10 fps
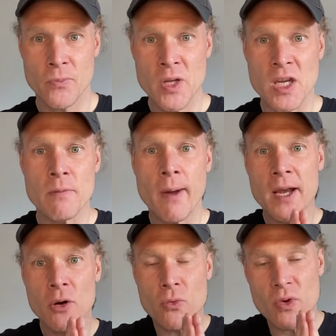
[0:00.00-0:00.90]
You may
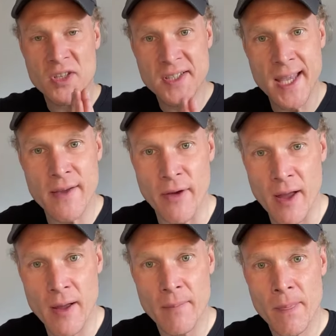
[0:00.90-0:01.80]
not receive
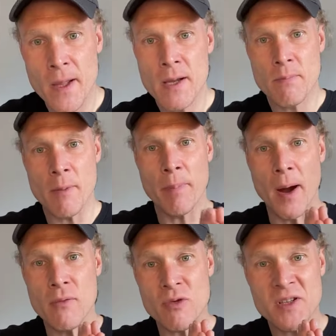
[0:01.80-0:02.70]
it, but by
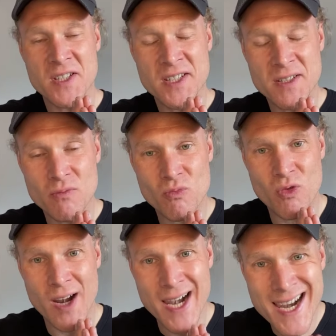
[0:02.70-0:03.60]

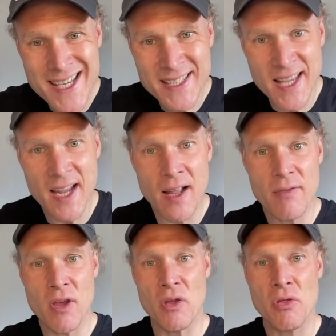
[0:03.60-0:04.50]
releasing
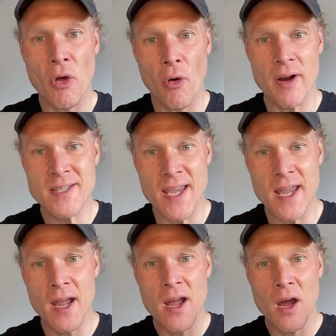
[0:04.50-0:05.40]
the
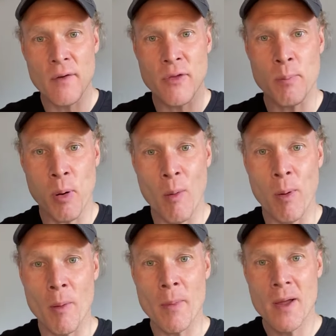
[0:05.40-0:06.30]
authority of the
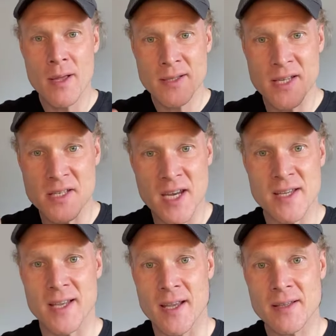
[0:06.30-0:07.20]
problem to
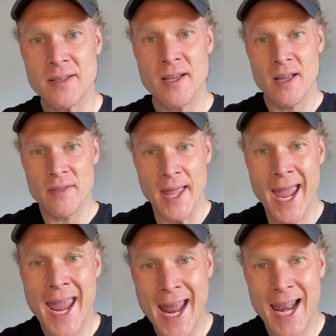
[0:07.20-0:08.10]
Jesus, the
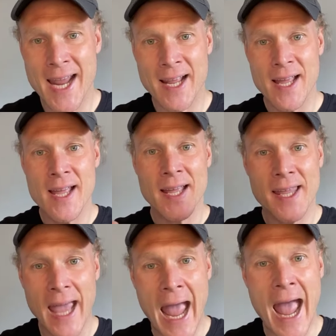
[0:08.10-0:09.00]
healing
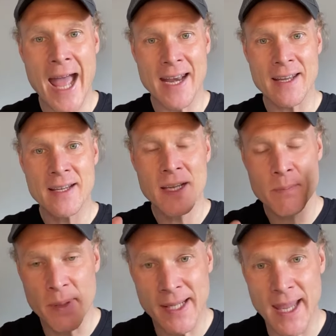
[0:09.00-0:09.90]
can
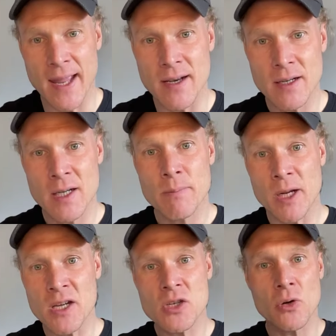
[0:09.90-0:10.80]
begin.
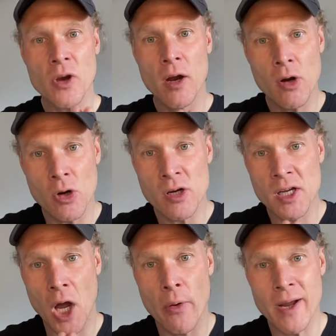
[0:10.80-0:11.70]
Because you're no longer
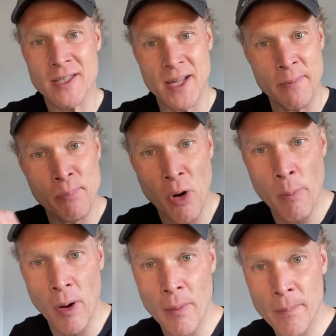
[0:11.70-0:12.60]
going to the
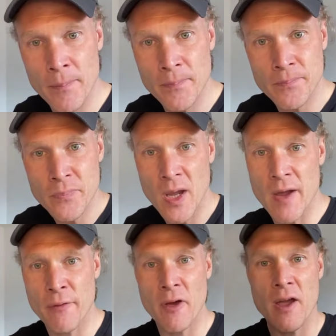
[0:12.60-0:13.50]
problem.
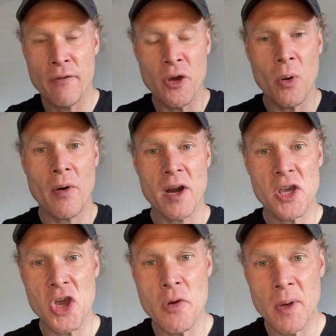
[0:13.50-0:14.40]
If you are a
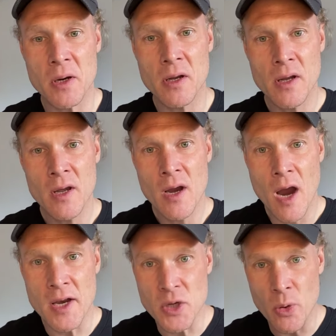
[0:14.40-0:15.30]
human
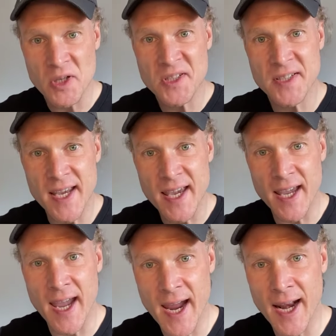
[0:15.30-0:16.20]
and you are
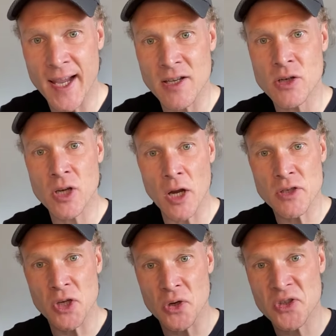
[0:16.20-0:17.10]
seeking healing and you go
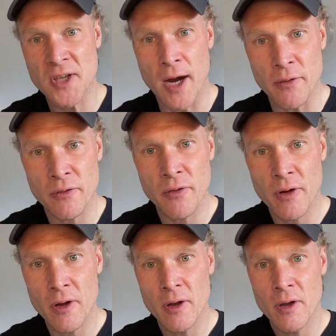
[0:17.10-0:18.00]
to yourself,
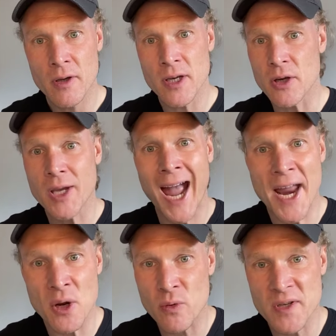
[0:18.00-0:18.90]
you
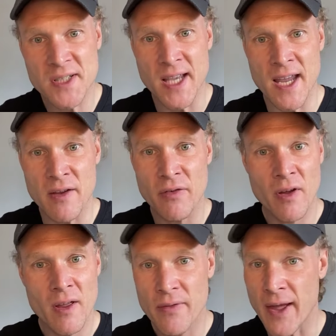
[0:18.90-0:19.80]
cannot receive
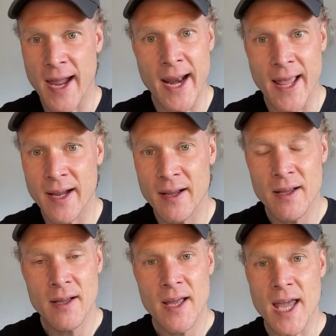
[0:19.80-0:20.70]
the healing.
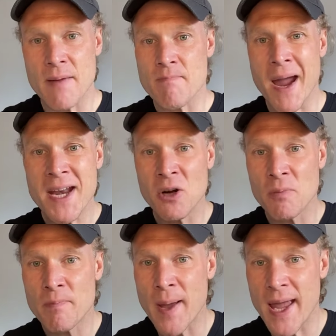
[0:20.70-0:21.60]
It may
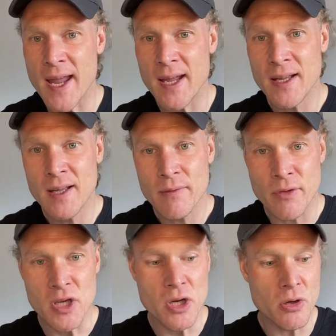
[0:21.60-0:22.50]
not be that you